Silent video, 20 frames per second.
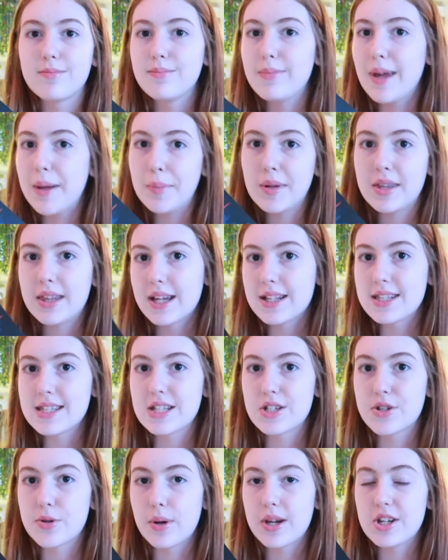maybe that
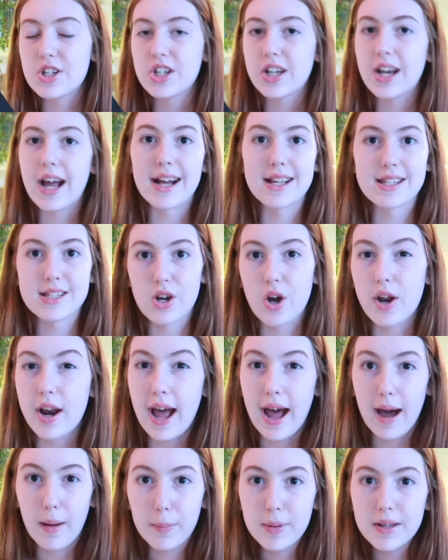situation has not
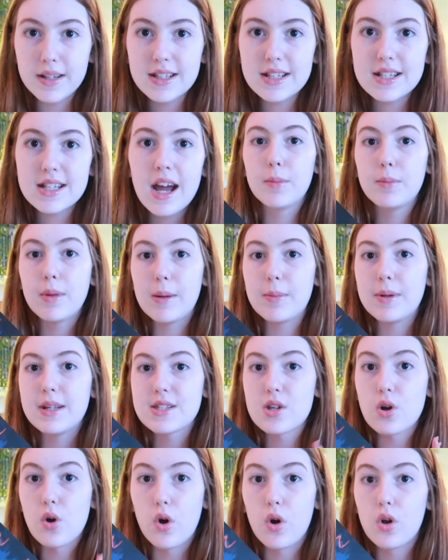happened. Maybe
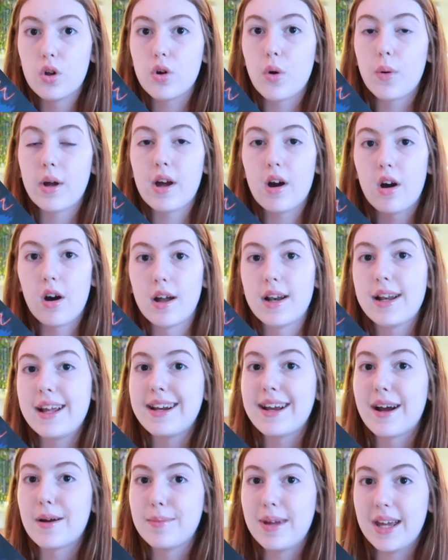it's all going on
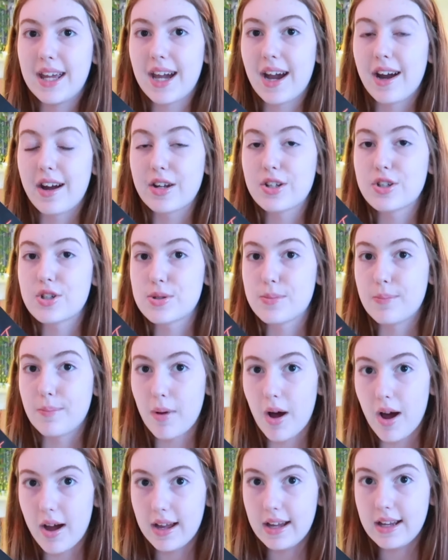in our main character's
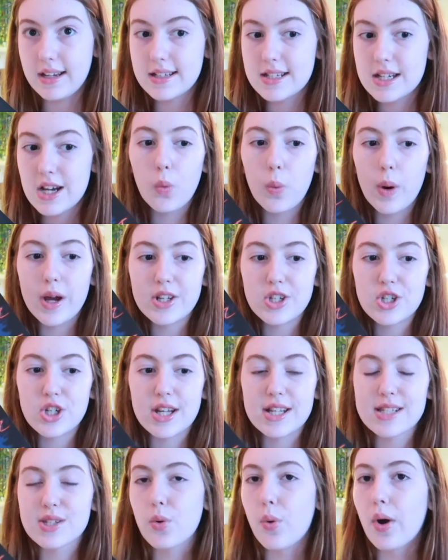mind, which
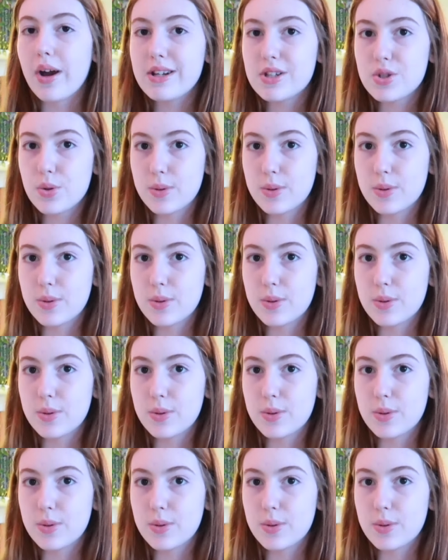is quite